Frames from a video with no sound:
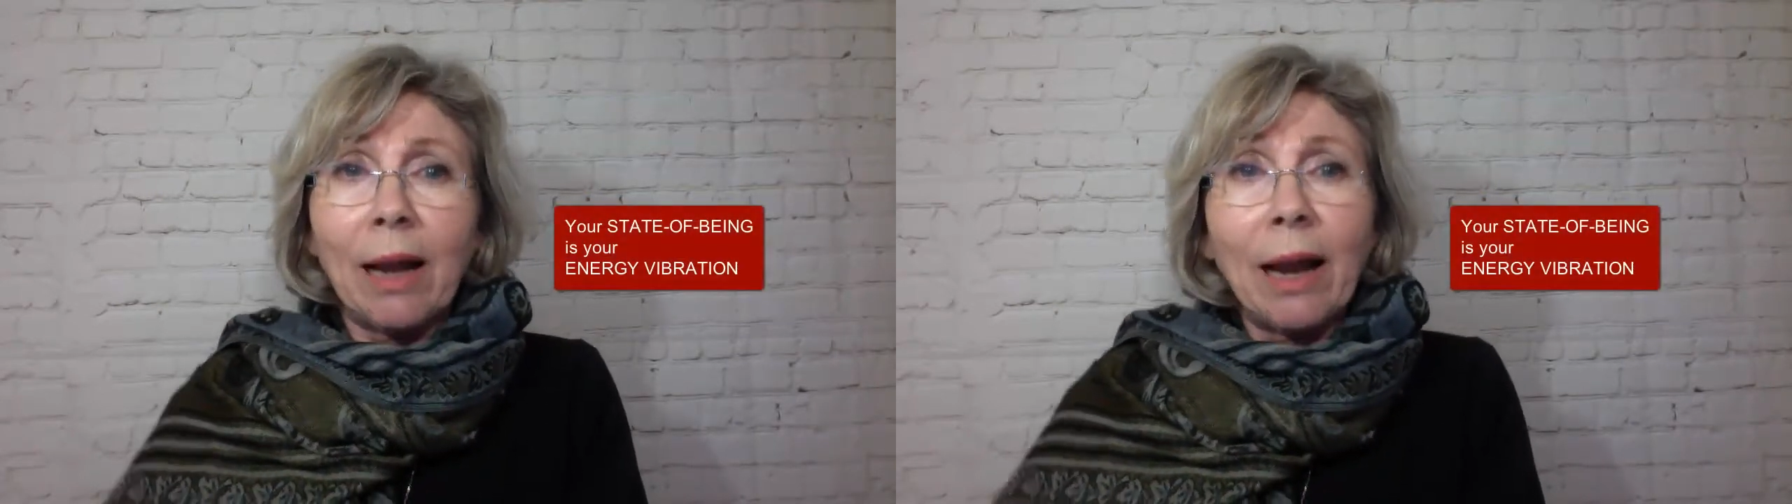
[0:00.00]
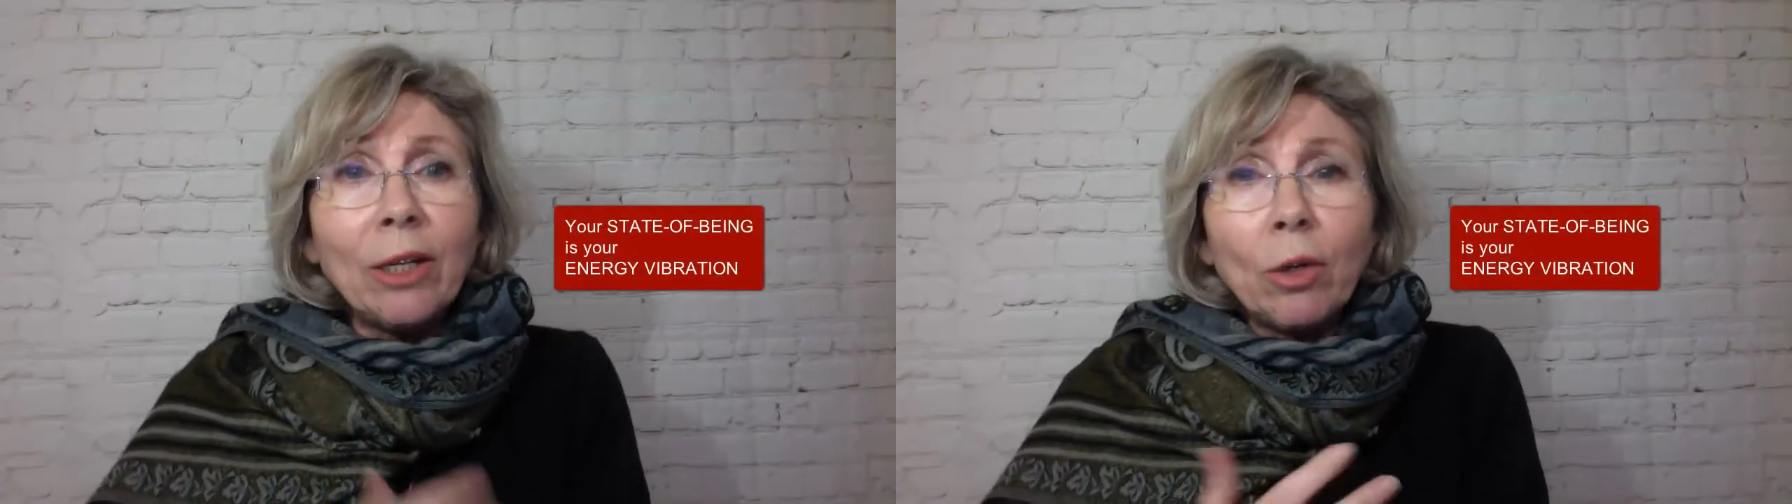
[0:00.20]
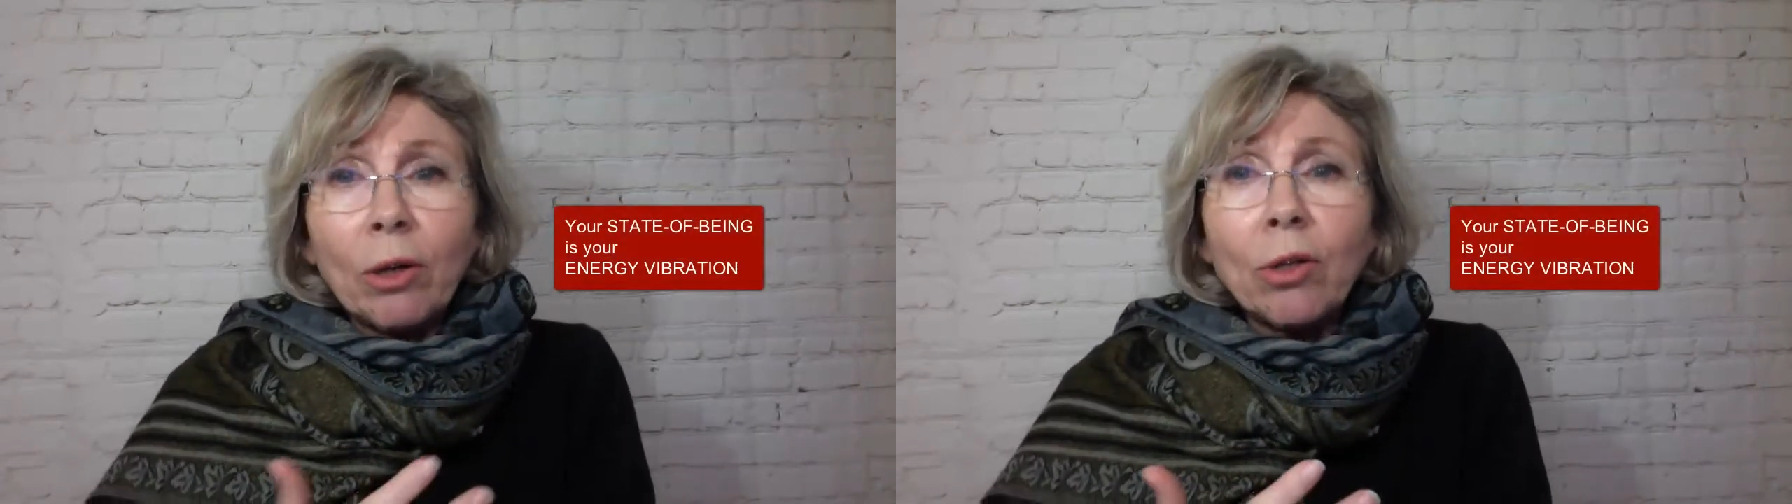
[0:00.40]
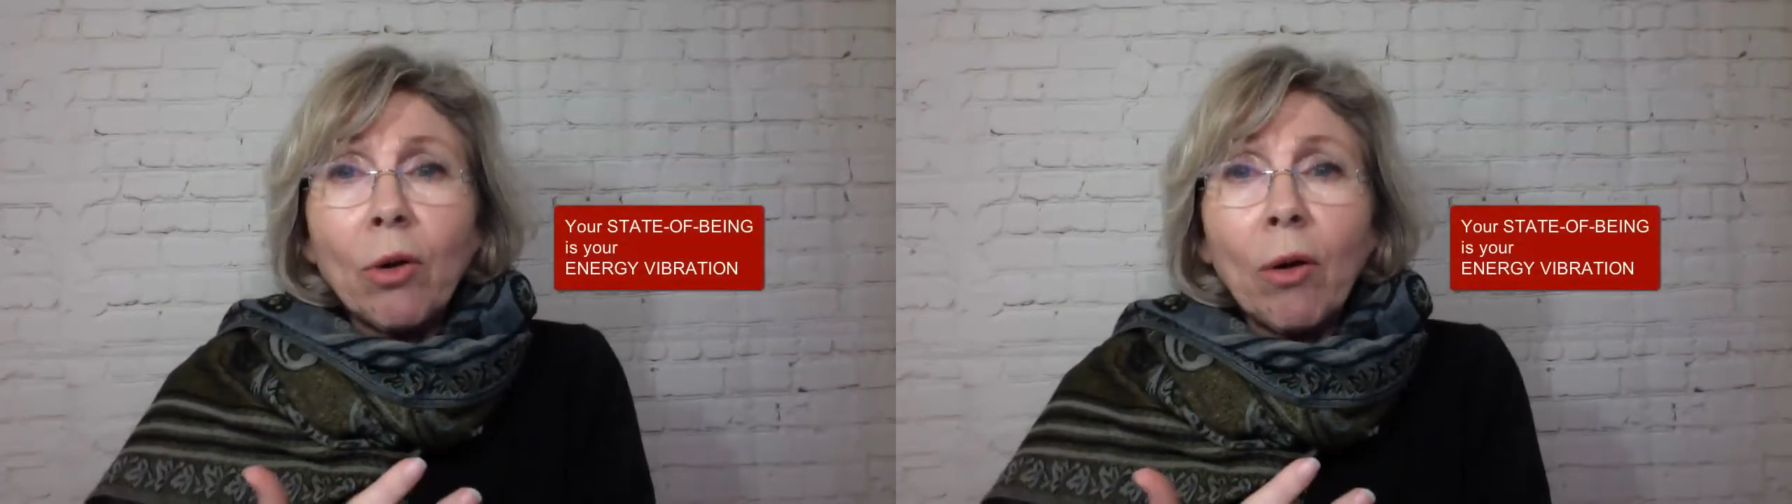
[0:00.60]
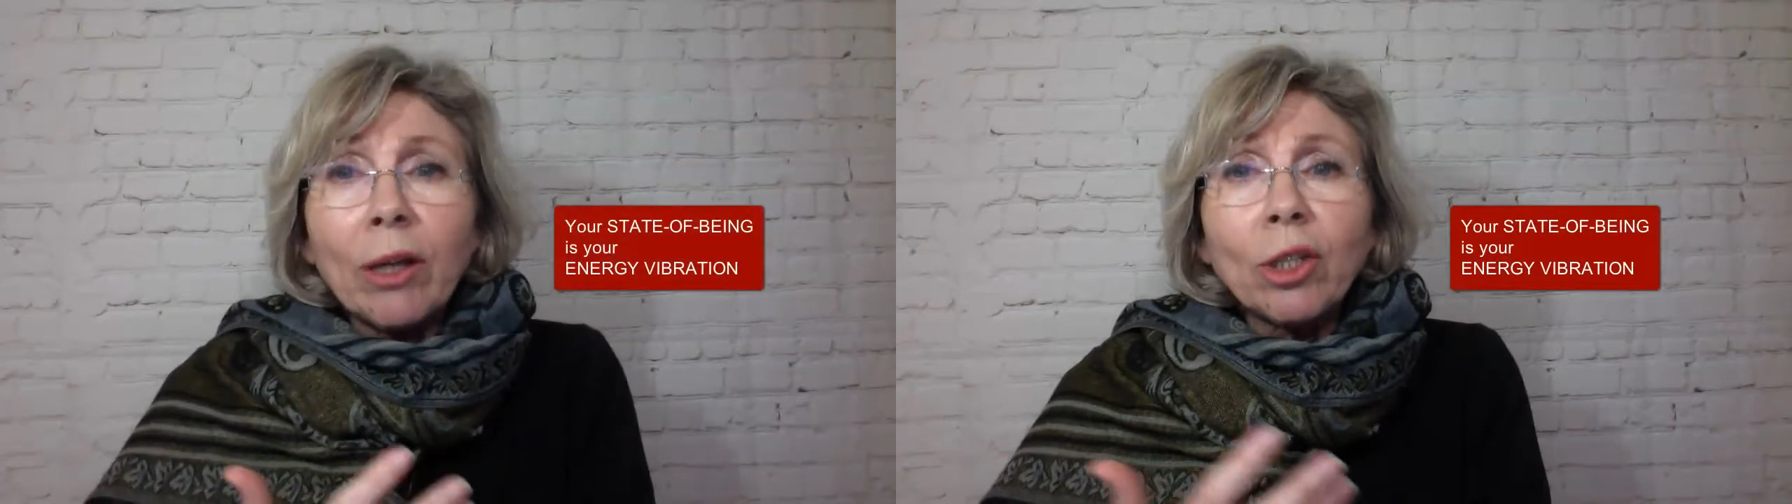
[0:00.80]
and you can
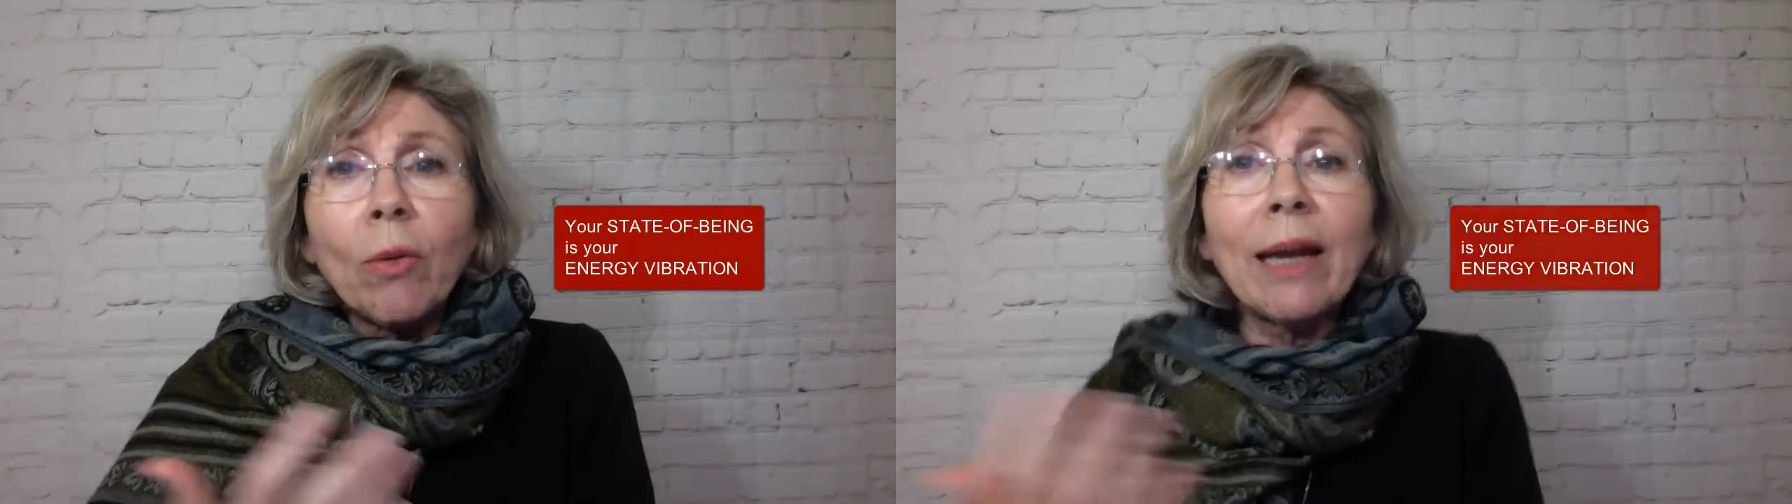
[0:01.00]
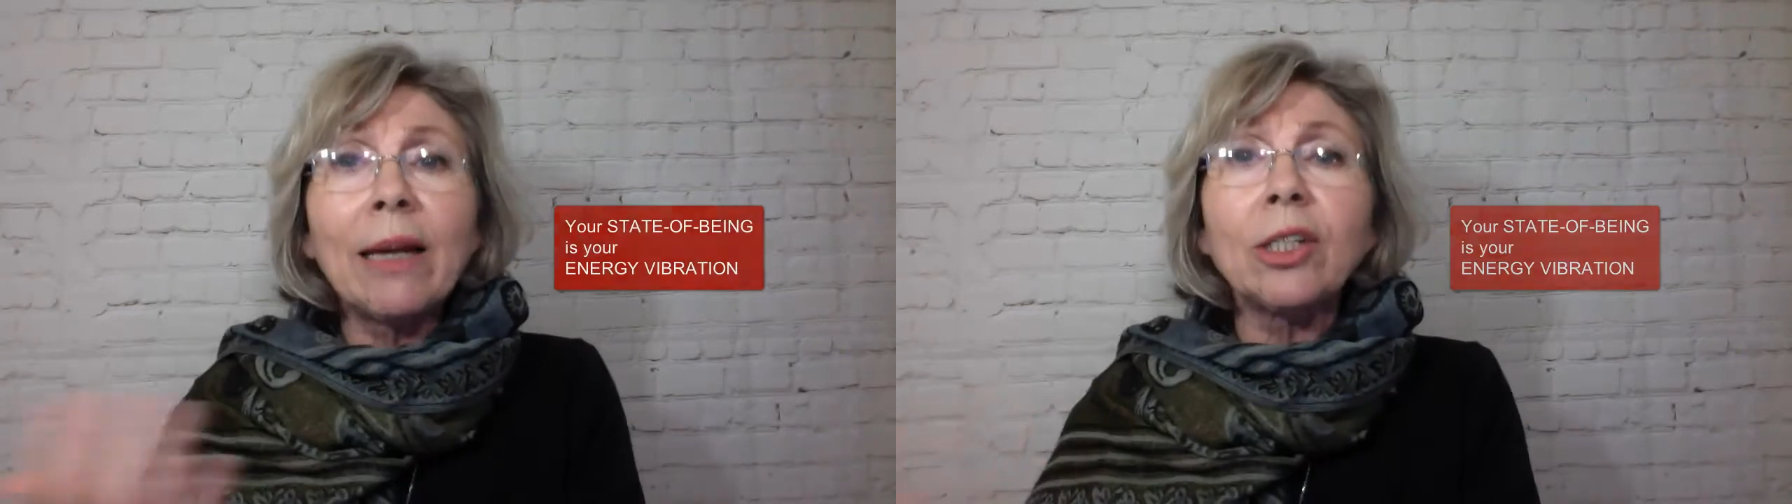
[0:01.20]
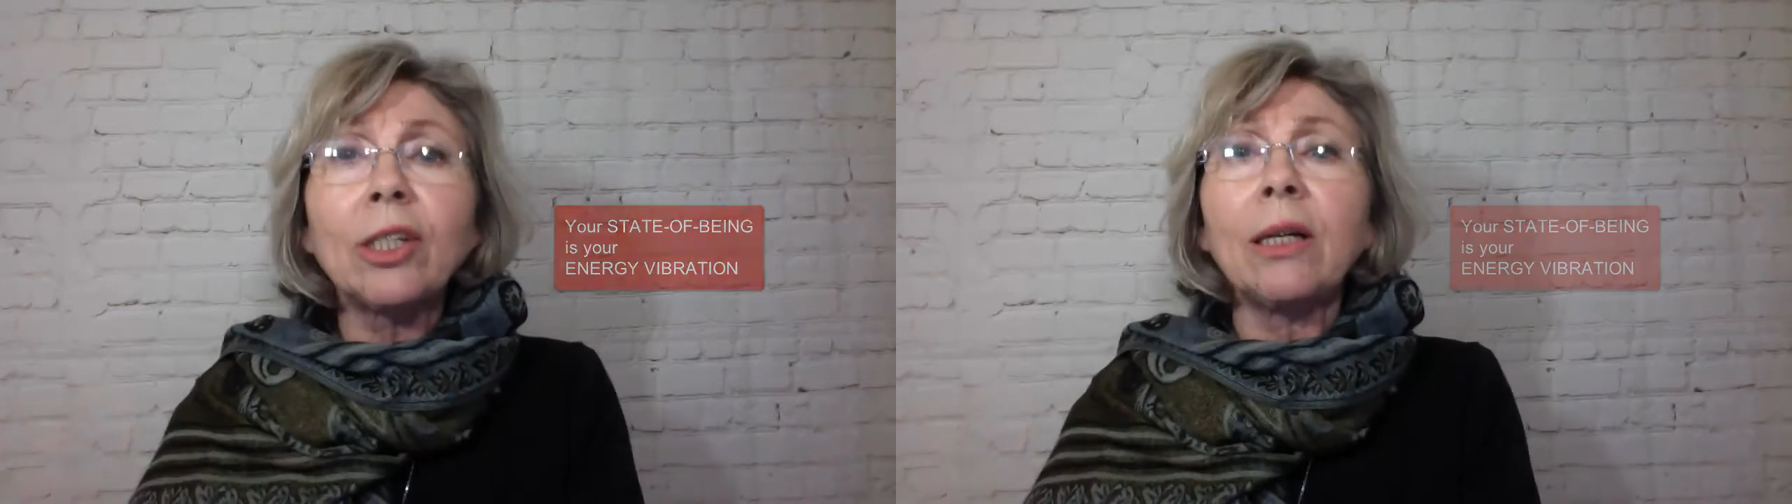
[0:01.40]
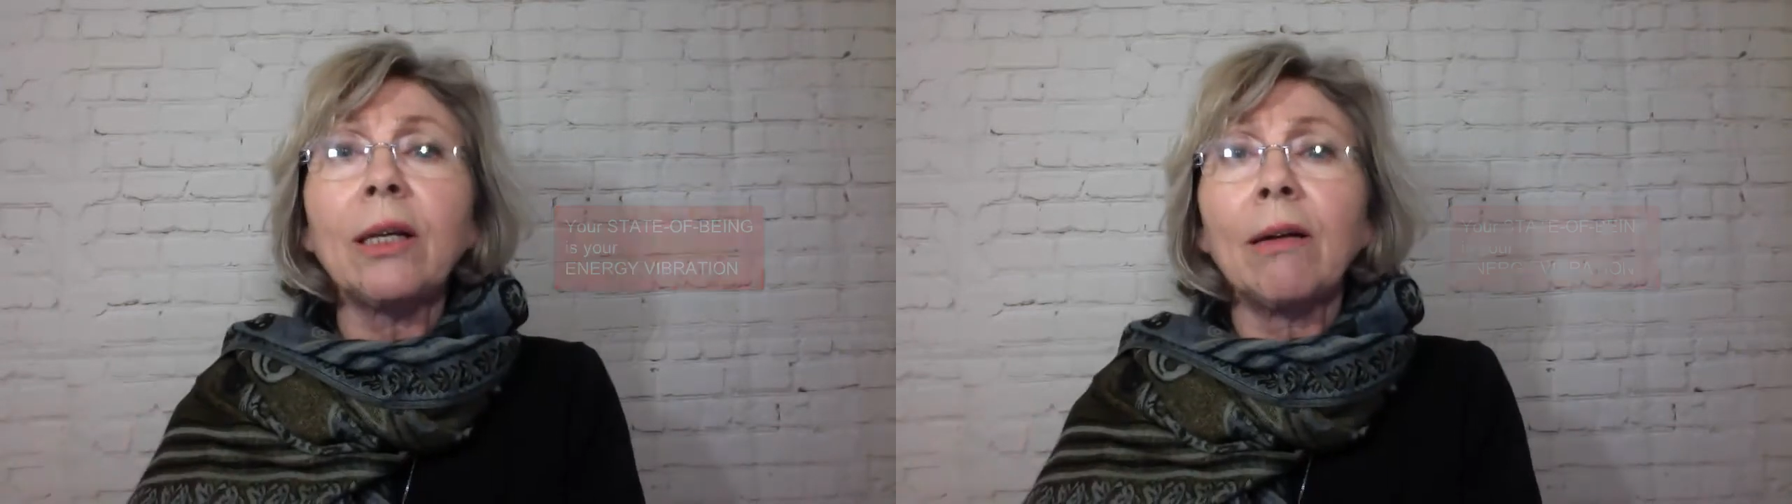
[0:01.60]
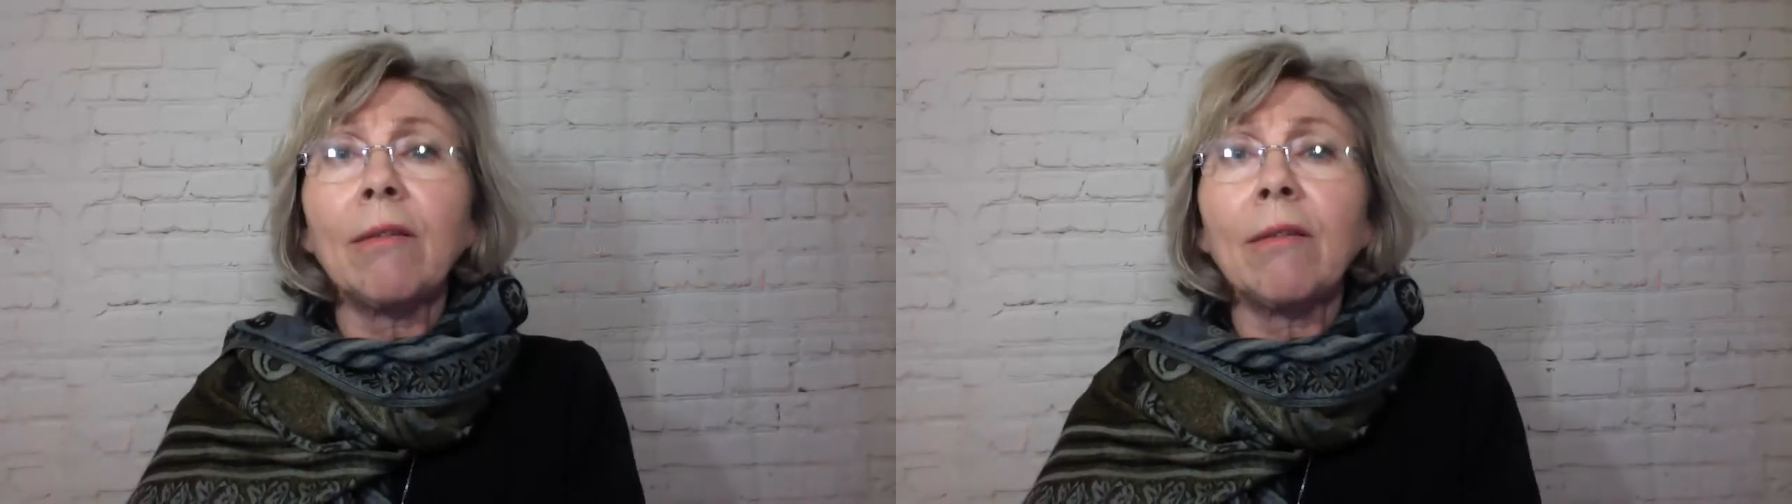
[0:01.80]
call it your energy